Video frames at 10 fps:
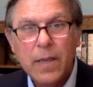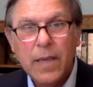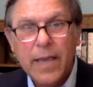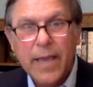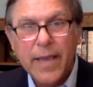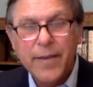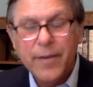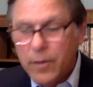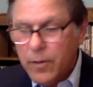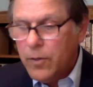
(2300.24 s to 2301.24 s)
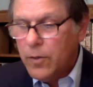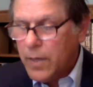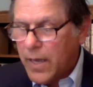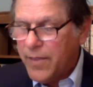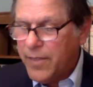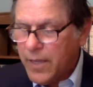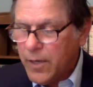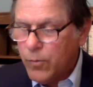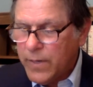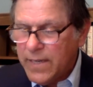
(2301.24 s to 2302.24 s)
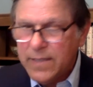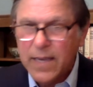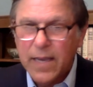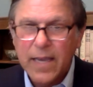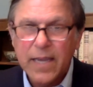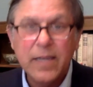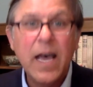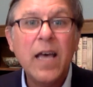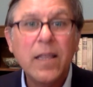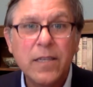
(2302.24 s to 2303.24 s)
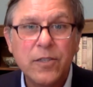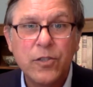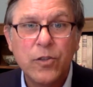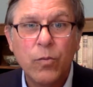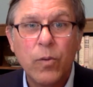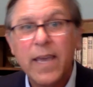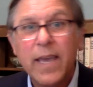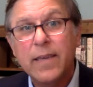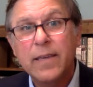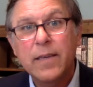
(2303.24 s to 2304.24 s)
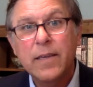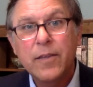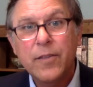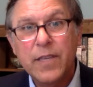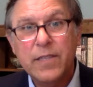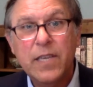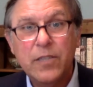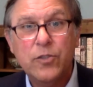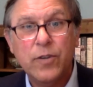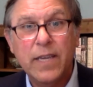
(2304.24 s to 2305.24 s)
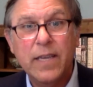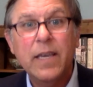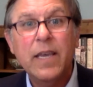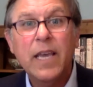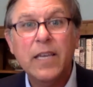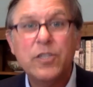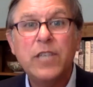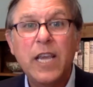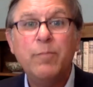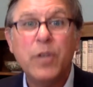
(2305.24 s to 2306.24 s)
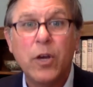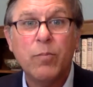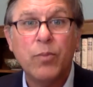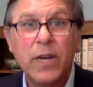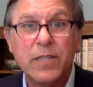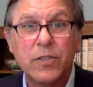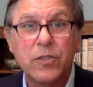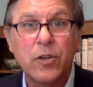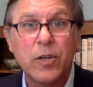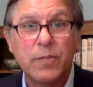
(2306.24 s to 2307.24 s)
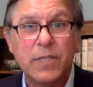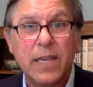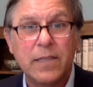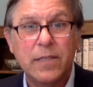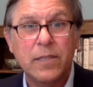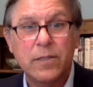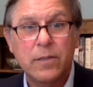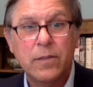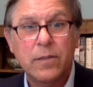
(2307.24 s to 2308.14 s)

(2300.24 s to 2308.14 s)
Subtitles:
And I think we need to acknowledge the way this history has shaped our present circumstances.